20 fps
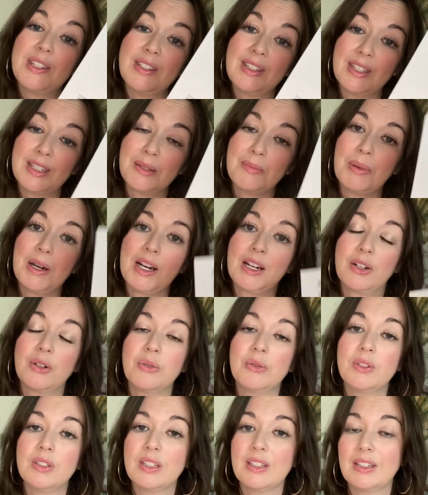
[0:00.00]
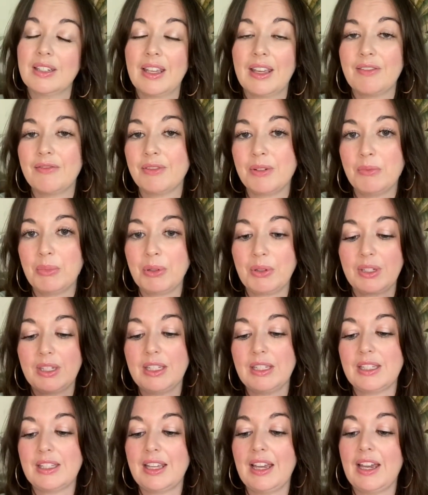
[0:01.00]
this barcode, and every book
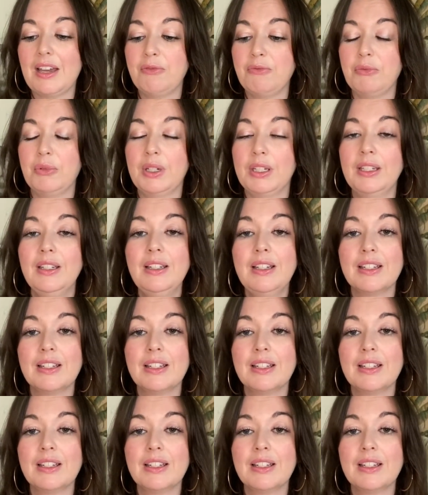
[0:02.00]
needs to have one.